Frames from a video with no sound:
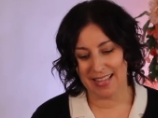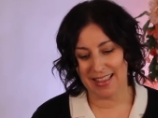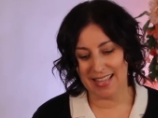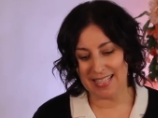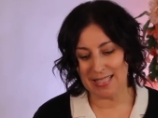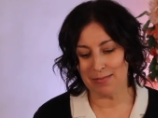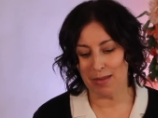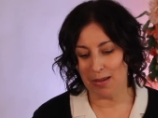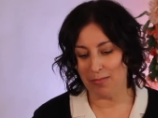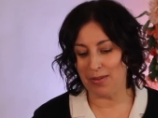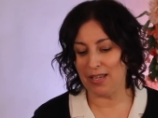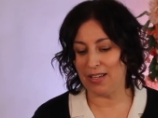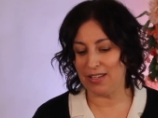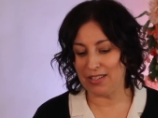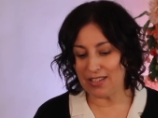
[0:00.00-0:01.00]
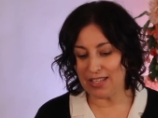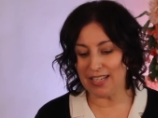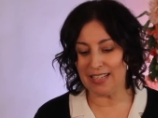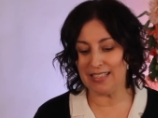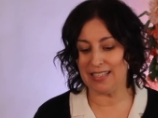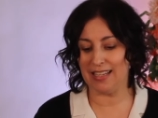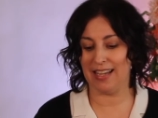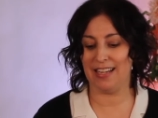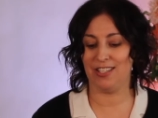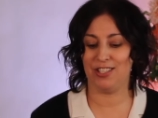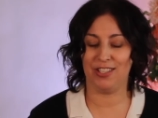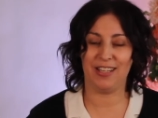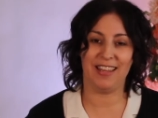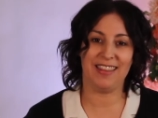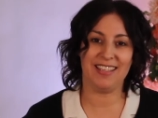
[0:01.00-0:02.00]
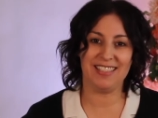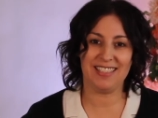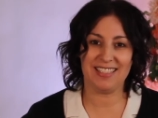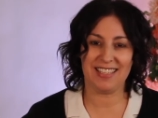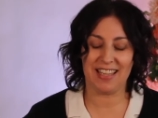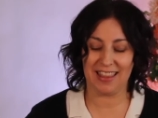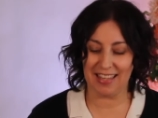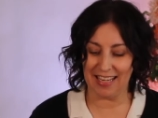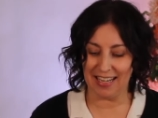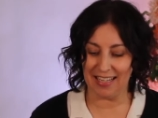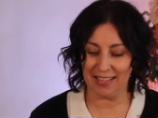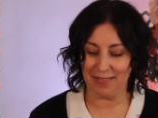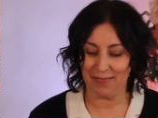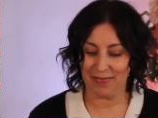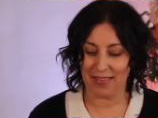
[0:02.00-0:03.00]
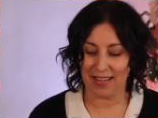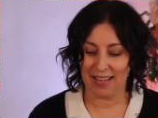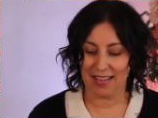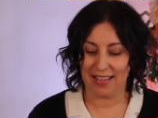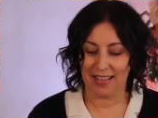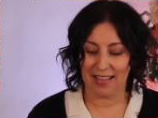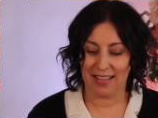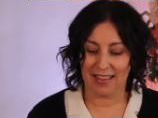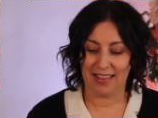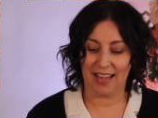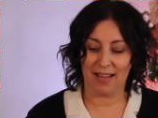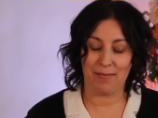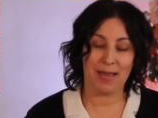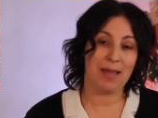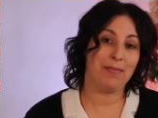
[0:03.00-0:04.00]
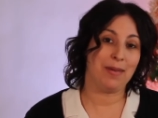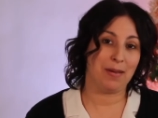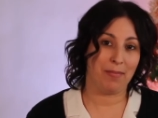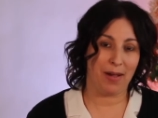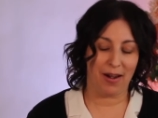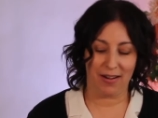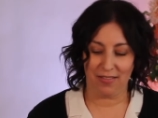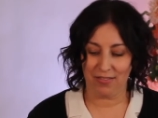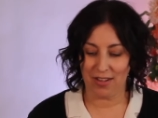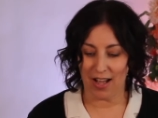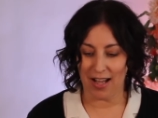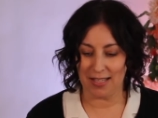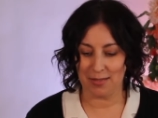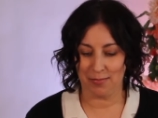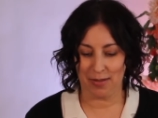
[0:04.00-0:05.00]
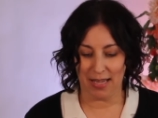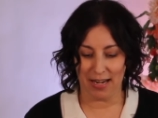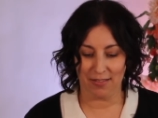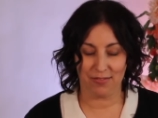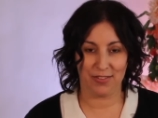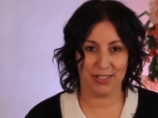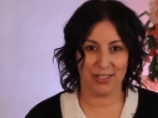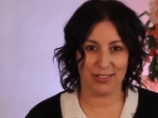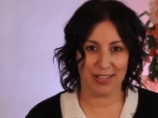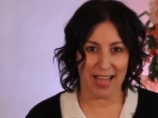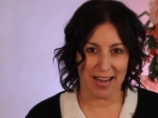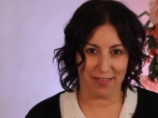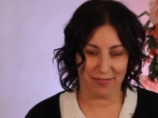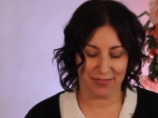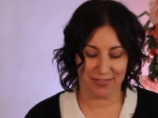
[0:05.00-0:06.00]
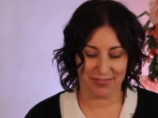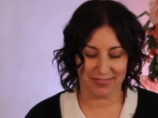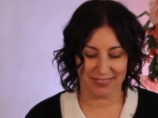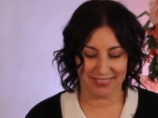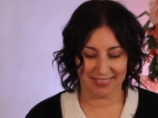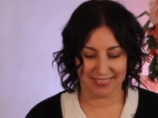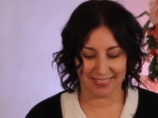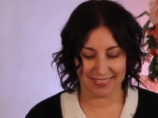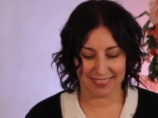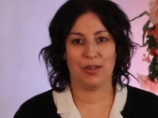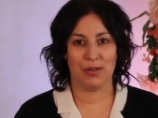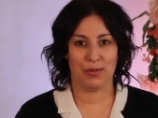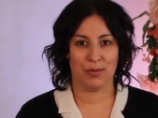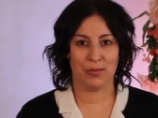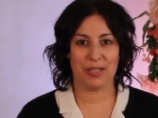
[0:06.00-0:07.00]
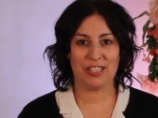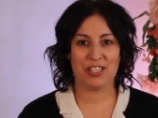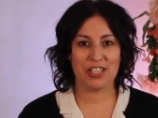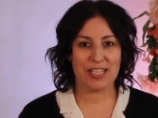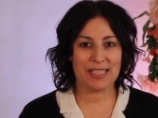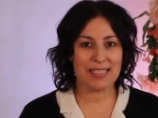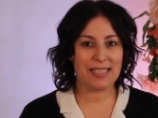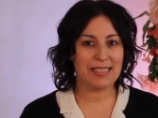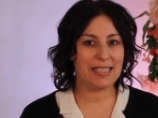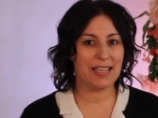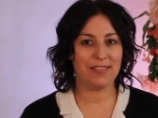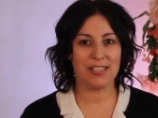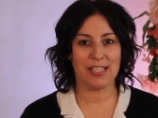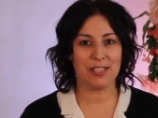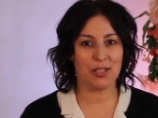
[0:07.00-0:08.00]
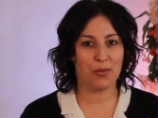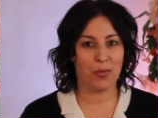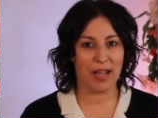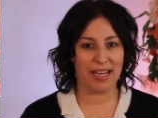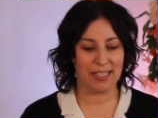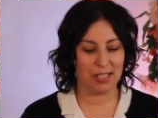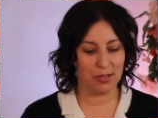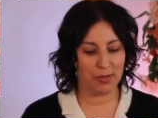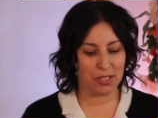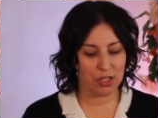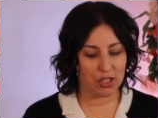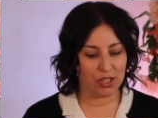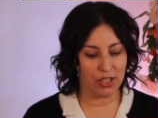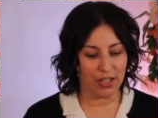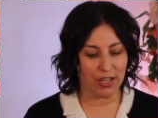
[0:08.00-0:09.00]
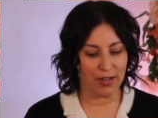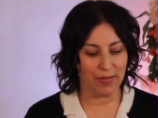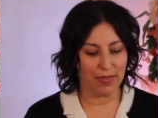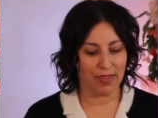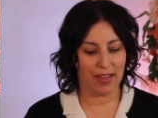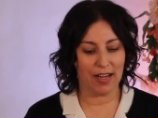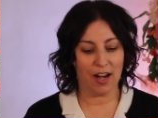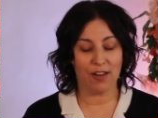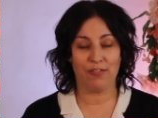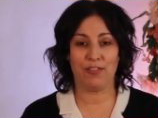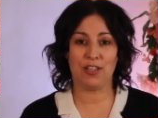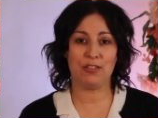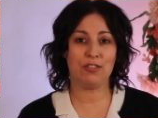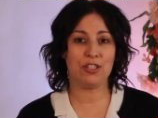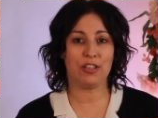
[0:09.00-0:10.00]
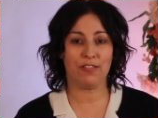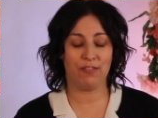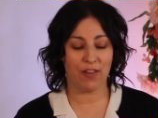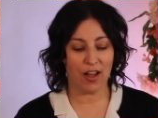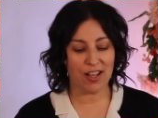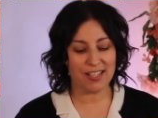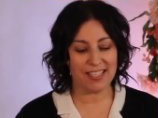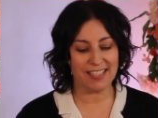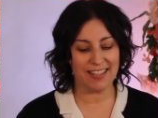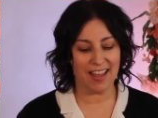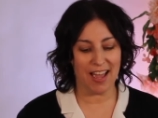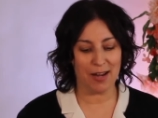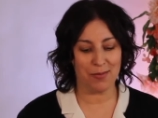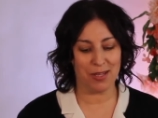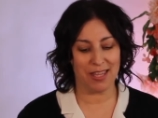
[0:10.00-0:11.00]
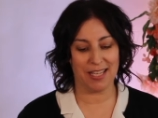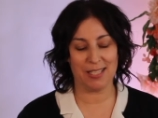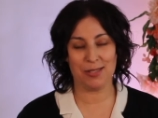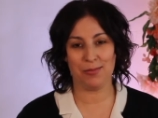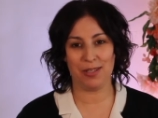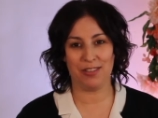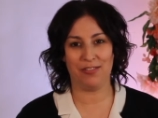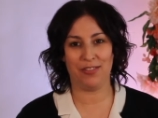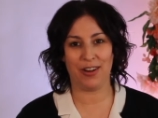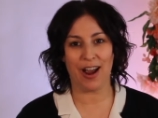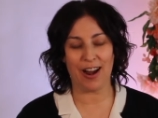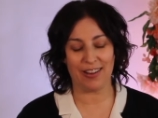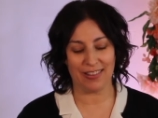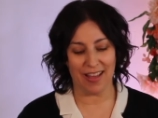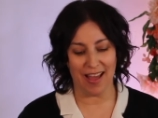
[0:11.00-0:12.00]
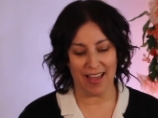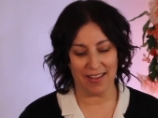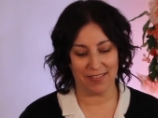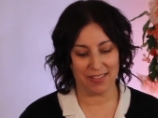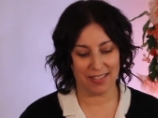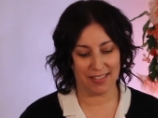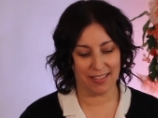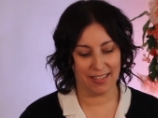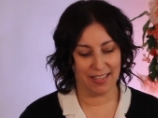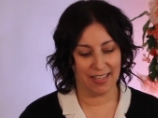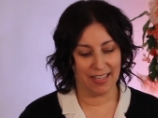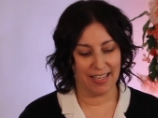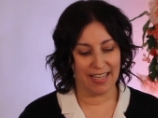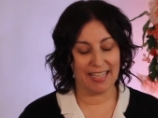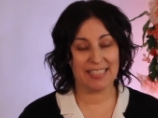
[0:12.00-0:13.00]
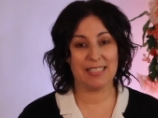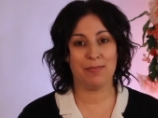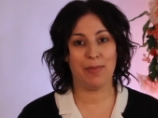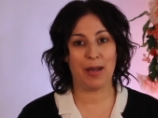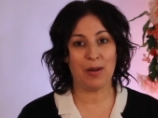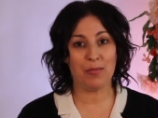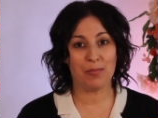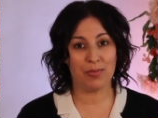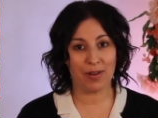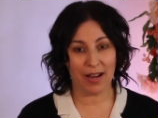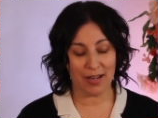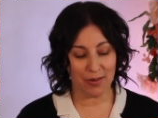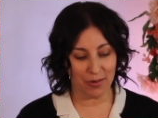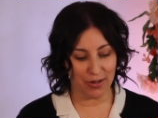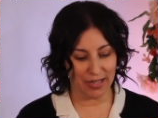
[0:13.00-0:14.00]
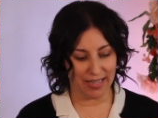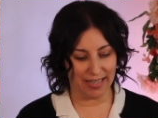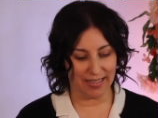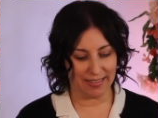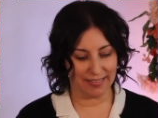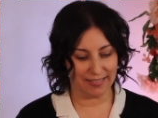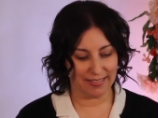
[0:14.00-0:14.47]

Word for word: This may be a good indication that this is the thing that may be a part of God's plan for your life. While Jesus gives us a way to ensure that our future falls in line with His will for our lives, it's about priority.